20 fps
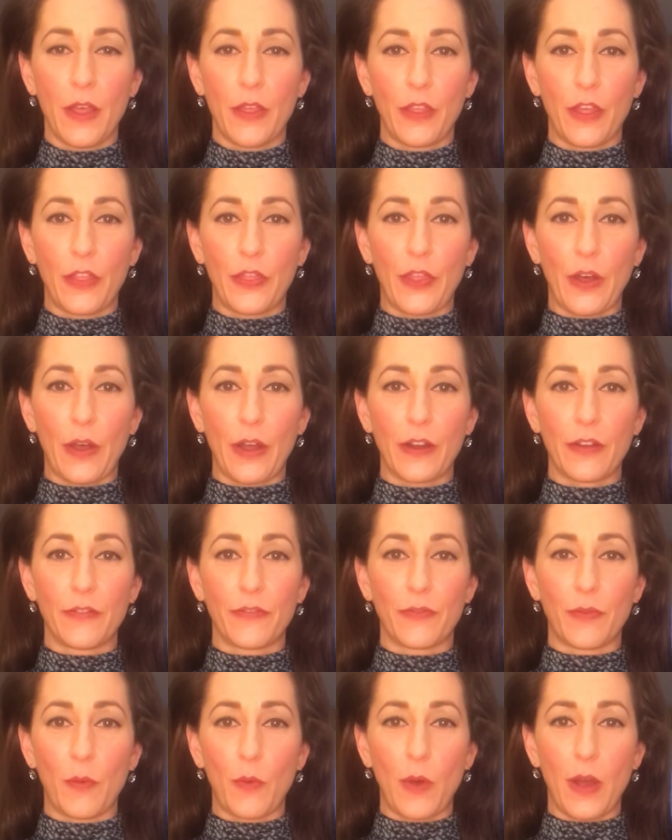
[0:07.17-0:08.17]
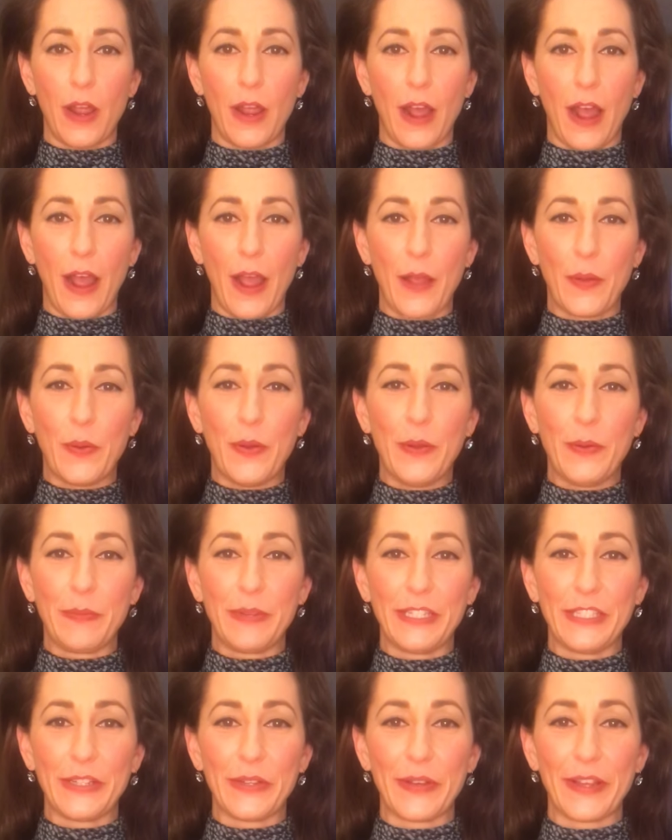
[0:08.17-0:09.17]
the thought of what I would
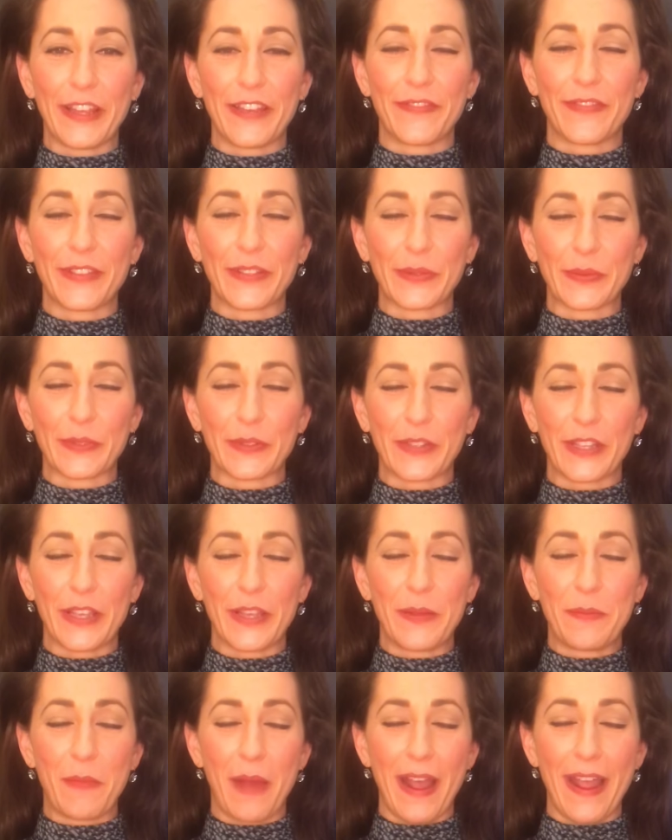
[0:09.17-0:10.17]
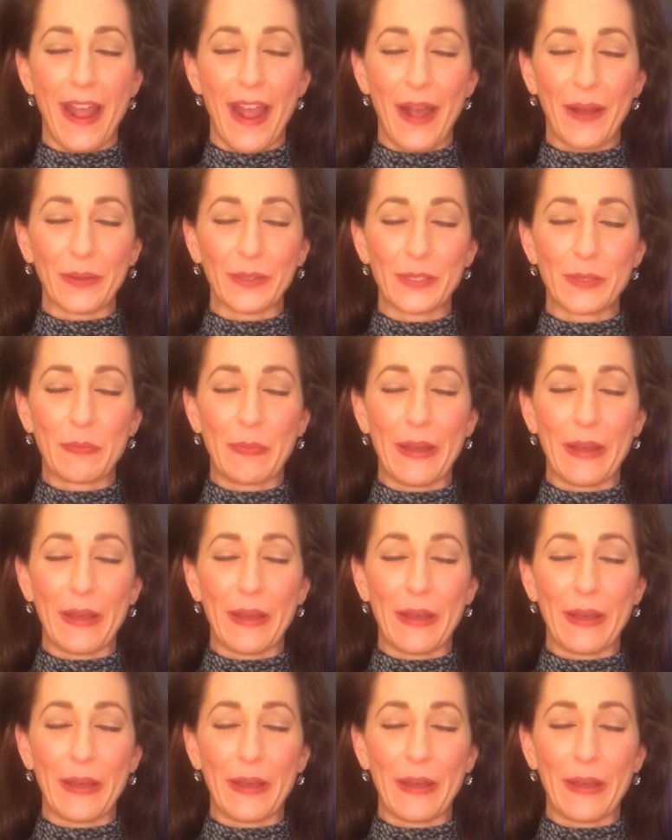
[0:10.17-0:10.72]
be doing if this was in my house,